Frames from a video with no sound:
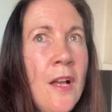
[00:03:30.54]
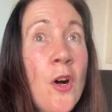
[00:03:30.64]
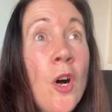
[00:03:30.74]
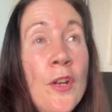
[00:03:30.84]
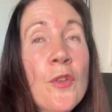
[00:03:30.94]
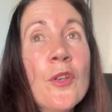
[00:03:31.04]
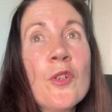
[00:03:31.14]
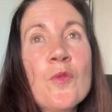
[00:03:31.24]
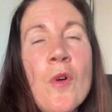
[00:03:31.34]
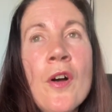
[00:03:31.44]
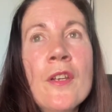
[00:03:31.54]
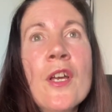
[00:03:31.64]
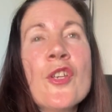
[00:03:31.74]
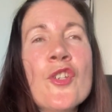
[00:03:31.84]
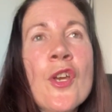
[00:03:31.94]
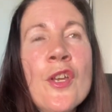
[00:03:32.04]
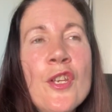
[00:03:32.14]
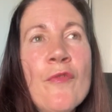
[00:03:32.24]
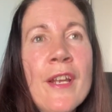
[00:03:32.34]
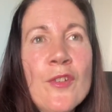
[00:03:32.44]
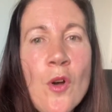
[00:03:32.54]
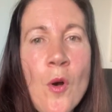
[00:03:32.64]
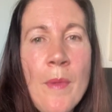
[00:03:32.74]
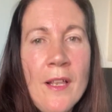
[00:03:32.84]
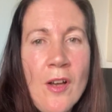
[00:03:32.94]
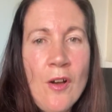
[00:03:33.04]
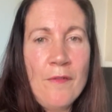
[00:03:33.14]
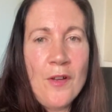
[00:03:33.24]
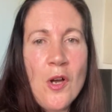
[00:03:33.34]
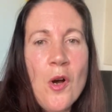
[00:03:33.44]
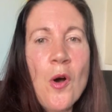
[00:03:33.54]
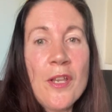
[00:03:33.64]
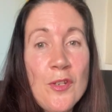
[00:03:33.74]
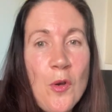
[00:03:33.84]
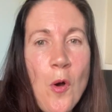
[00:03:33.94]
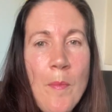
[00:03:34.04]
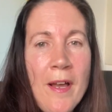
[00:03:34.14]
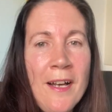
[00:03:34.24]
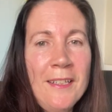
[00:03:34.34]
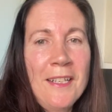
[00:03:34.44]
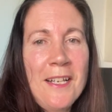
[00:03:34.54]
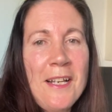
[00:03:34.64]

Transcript: Or another good one, turn your Ring doorbell off or your doorbell